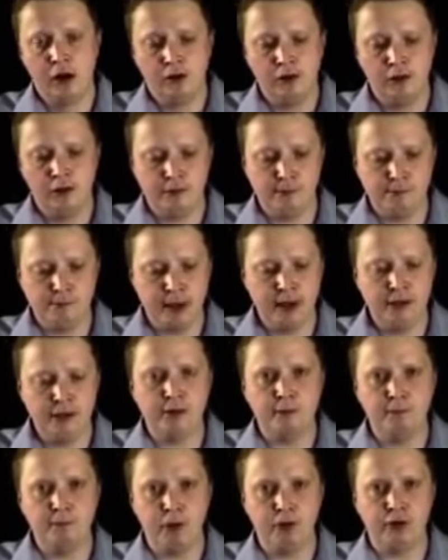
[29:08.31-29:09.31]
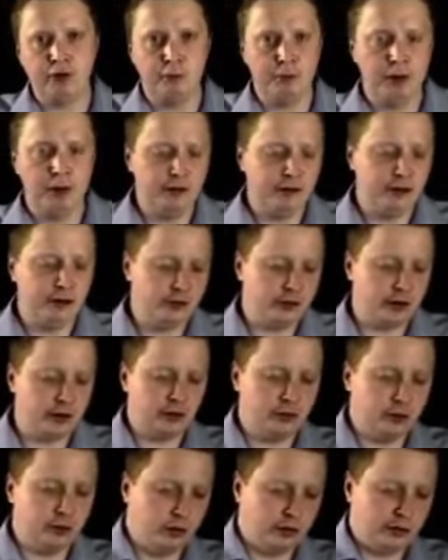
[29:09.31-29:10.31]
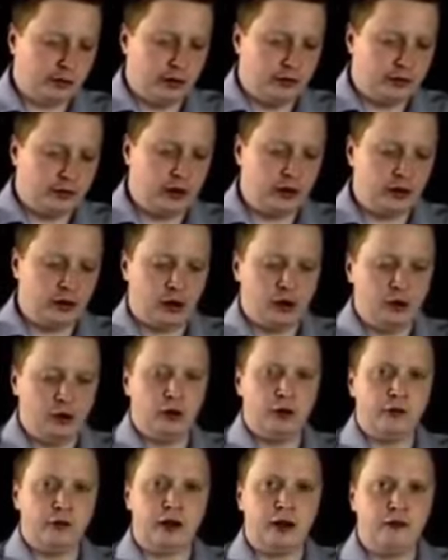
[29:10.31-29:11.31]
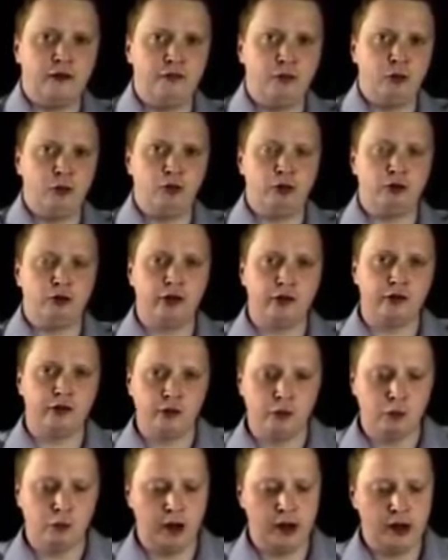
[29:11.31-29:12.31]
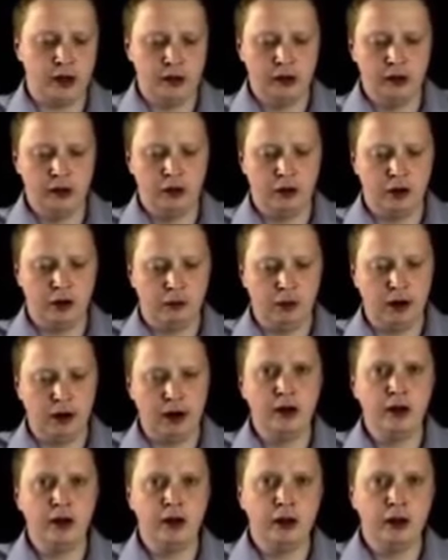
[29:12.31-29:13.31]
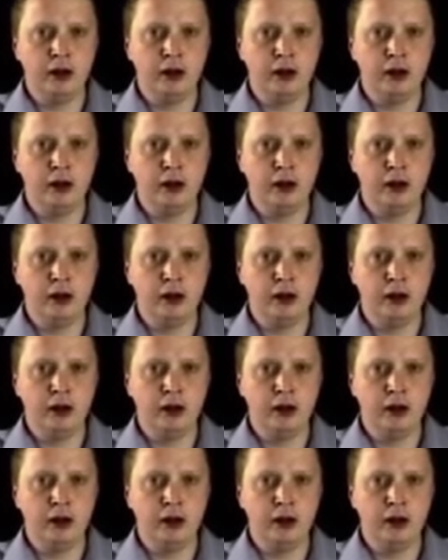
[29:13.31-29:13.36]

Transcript: These amazing possibilities that he saw this idea of going knight to f4 on such a way away.